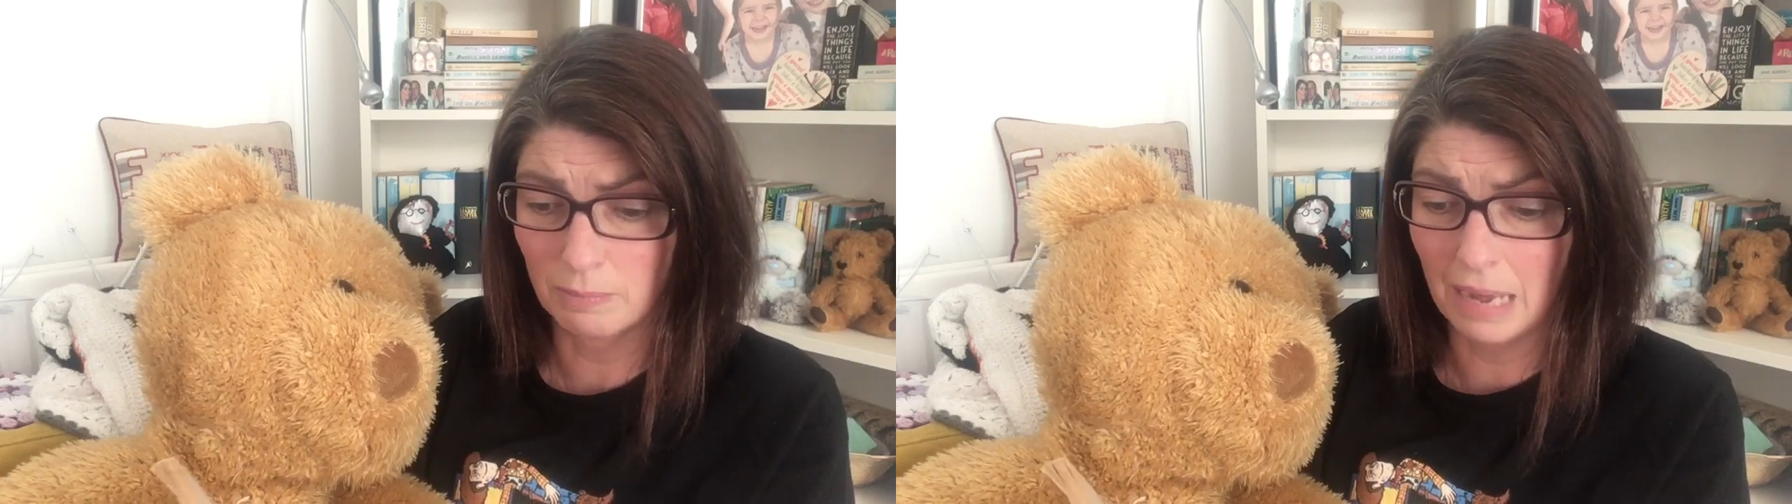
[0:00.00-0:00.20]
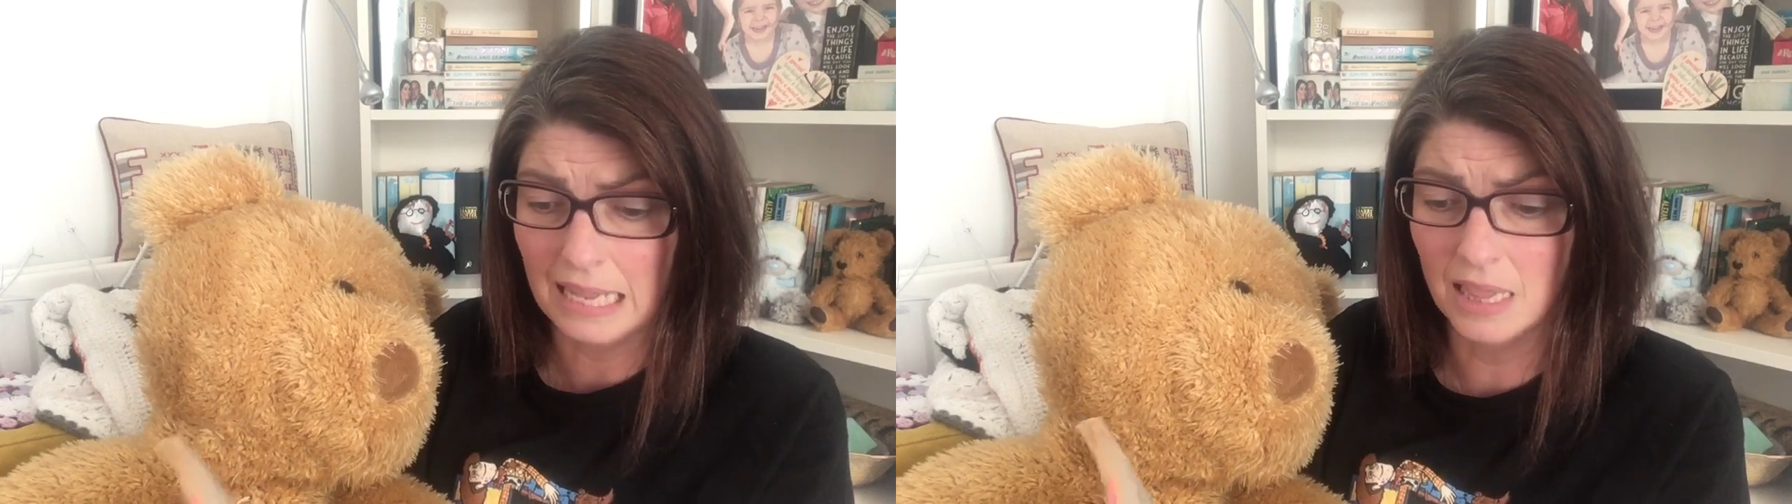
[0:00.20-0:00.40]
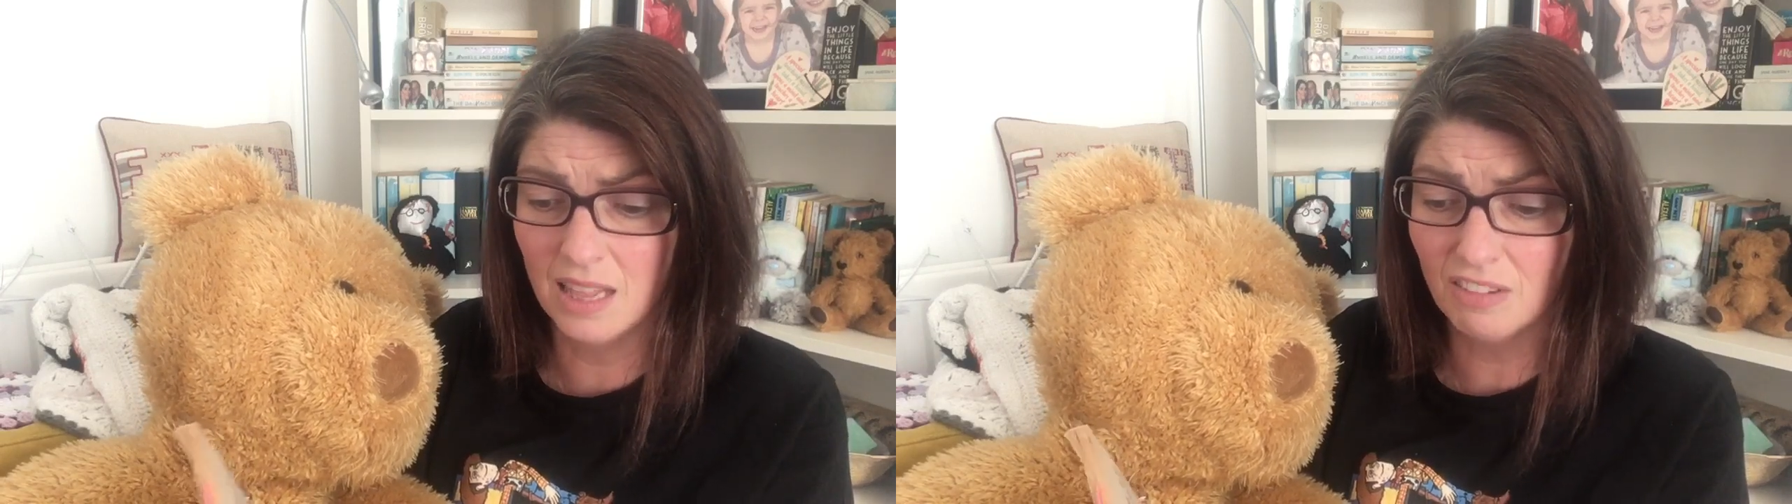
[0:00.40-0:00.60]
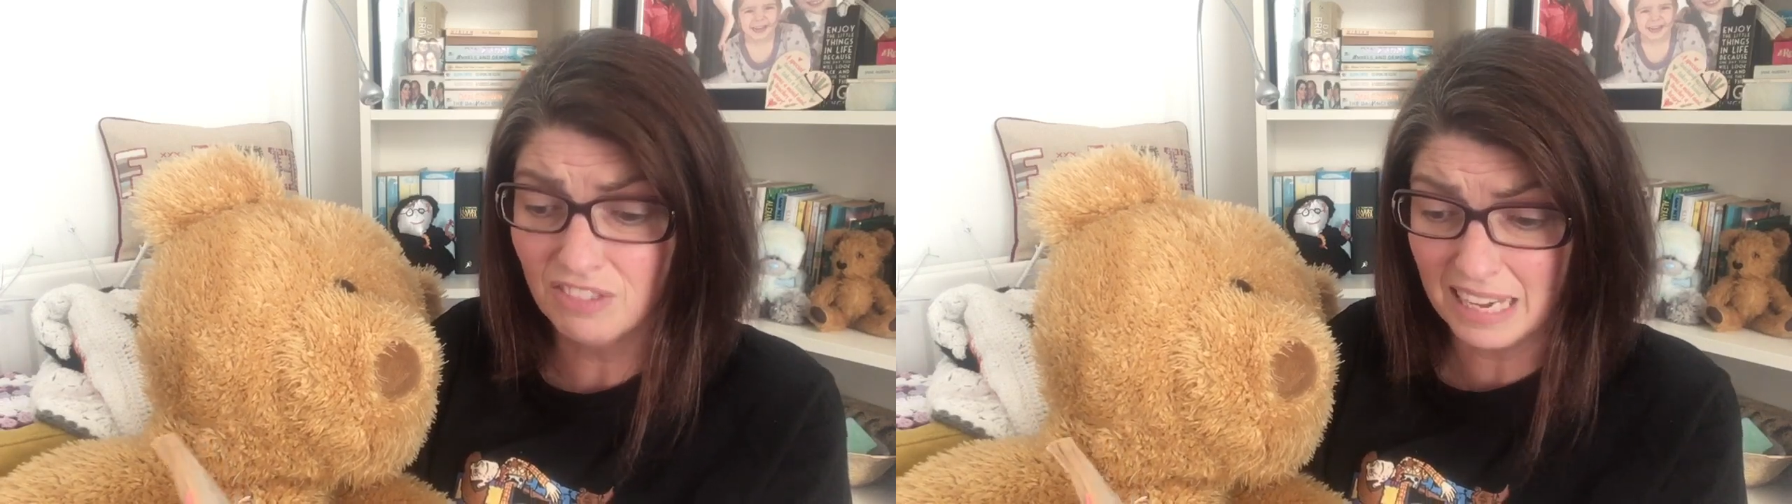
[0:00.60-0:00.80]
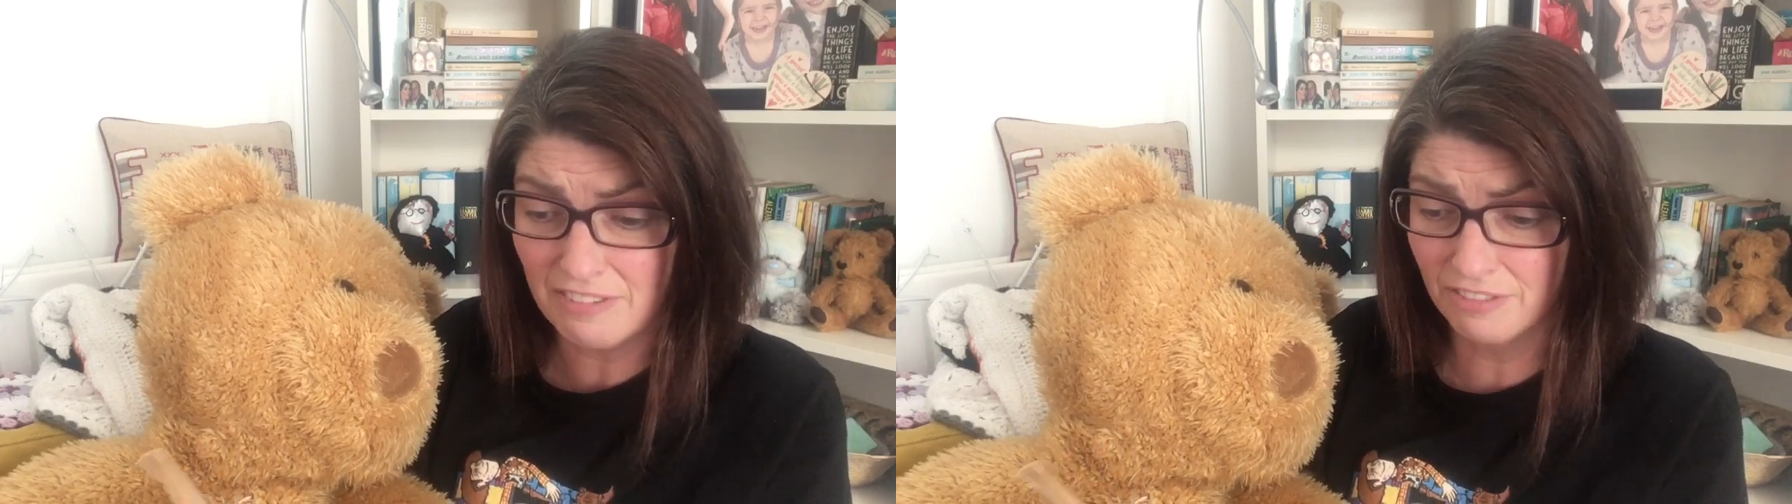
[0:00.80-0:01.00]
my
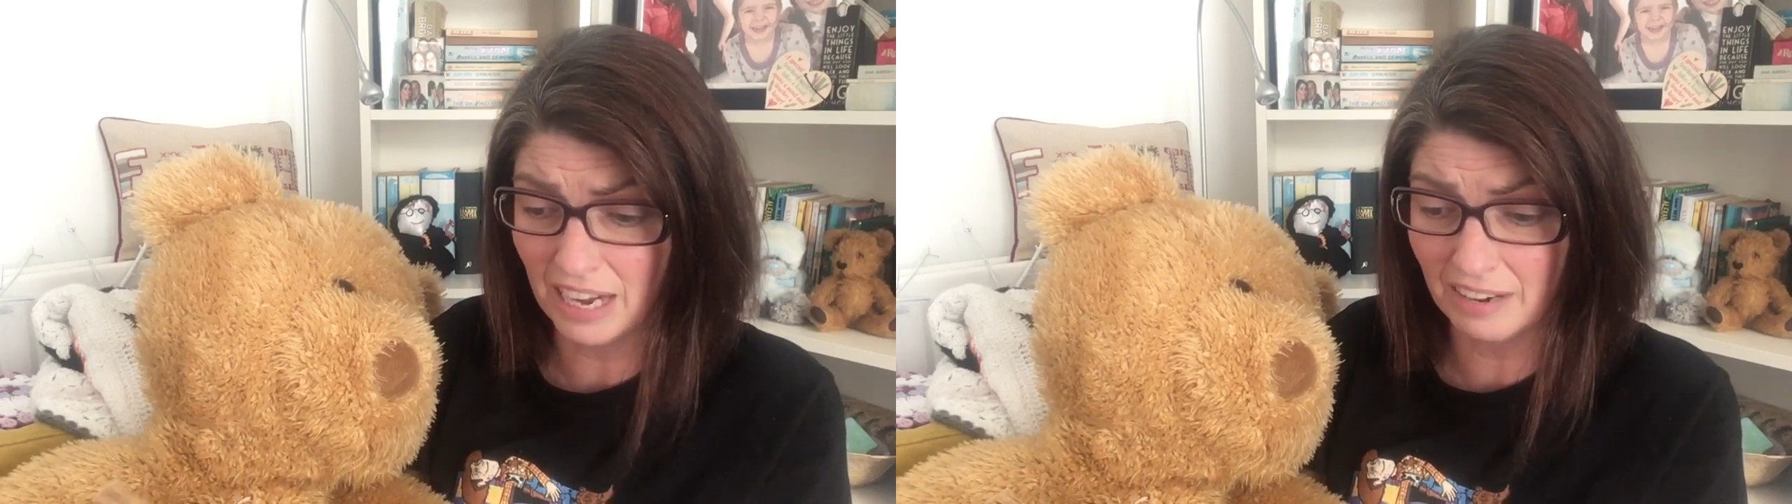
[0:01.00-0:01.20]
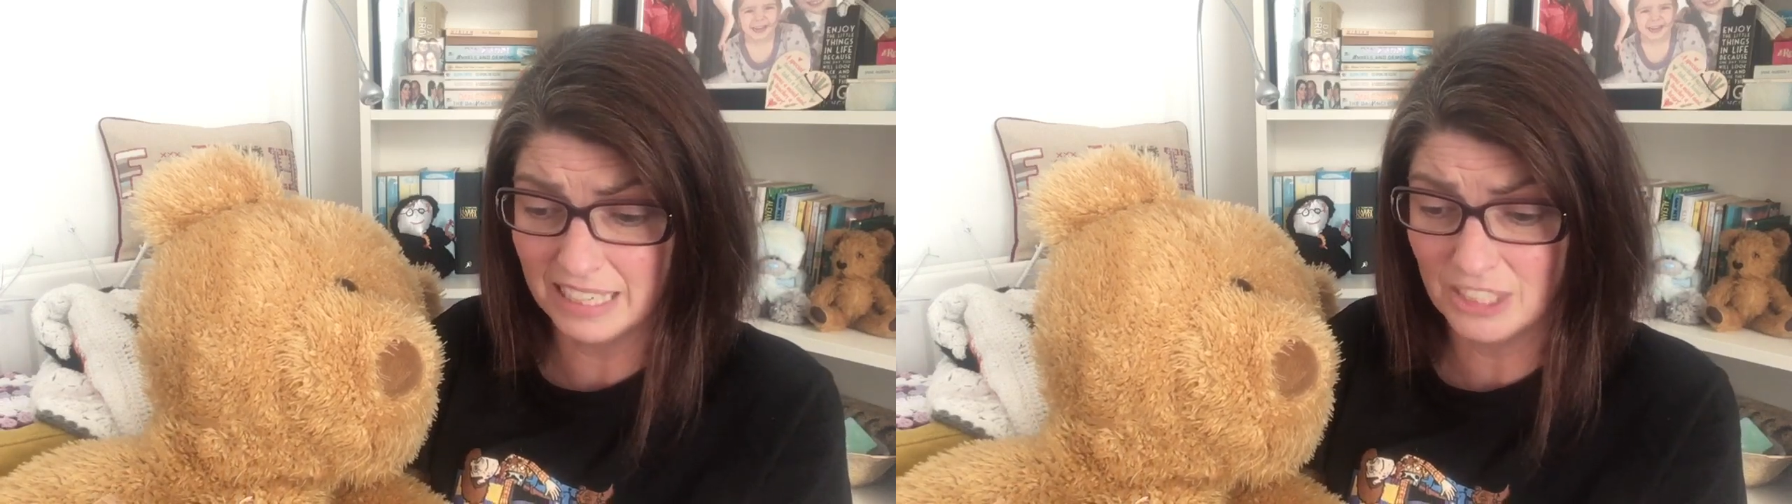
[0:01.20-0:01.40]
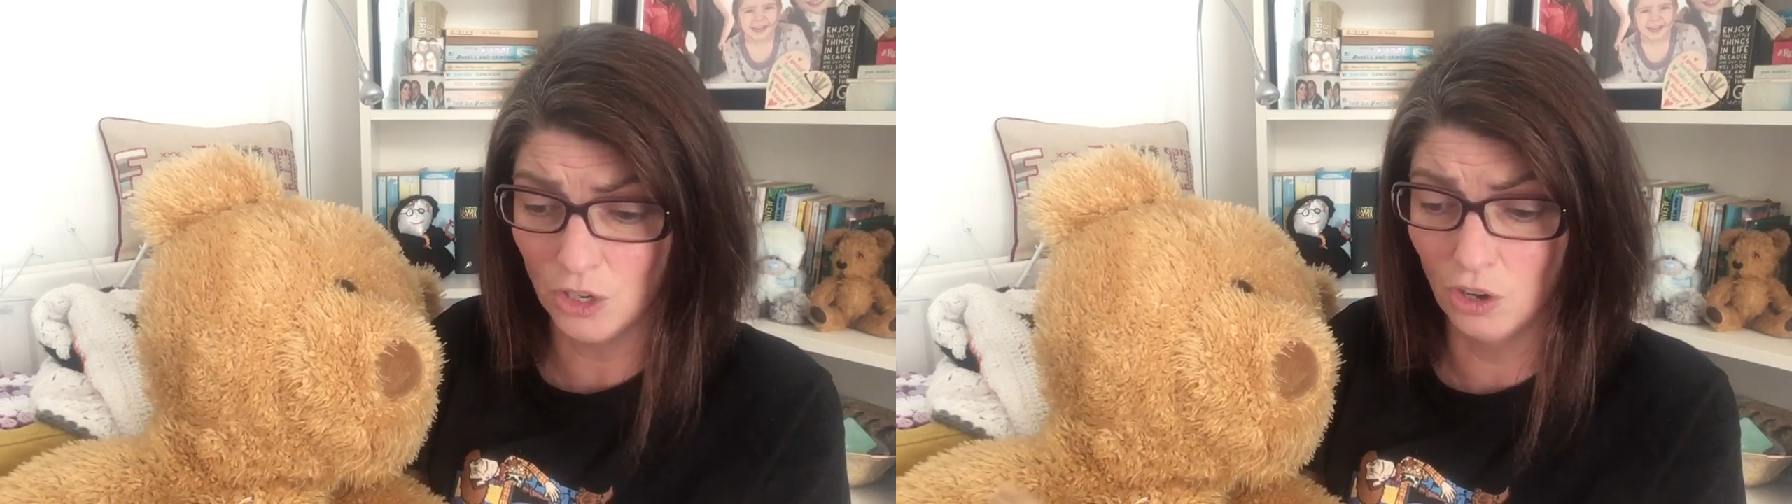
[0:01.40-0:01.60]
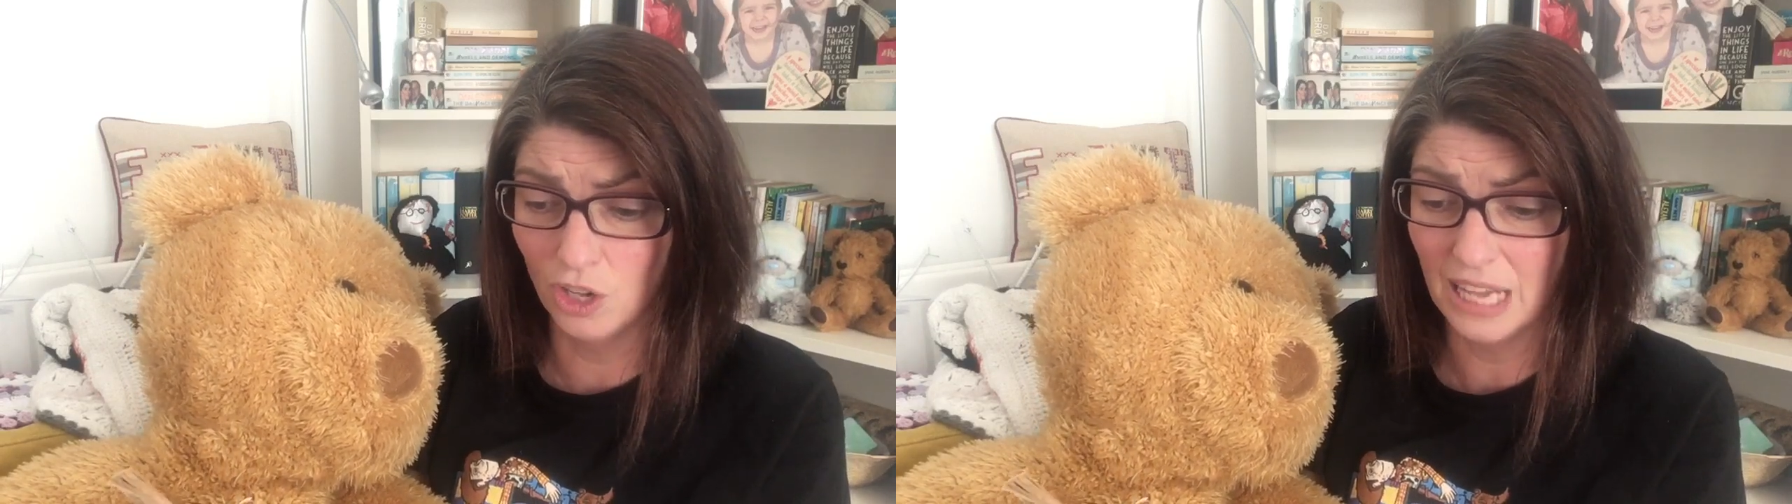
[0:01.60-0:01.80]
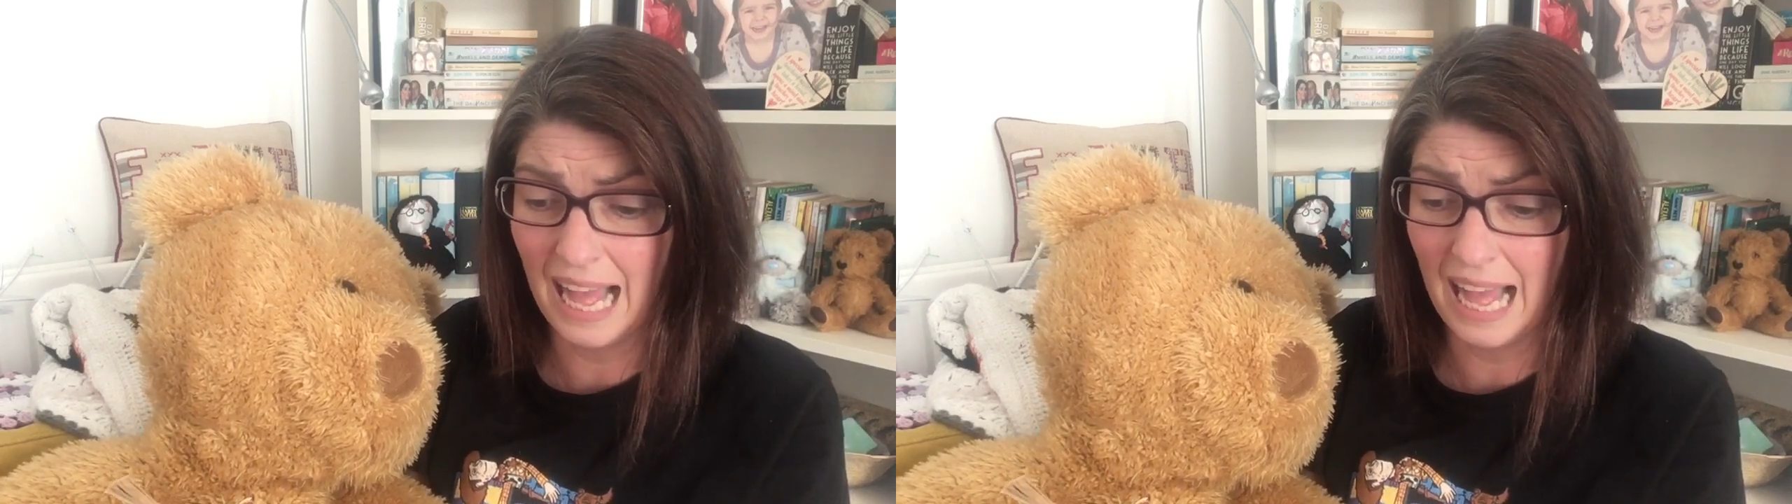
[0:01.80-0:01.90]
lovely fairy doll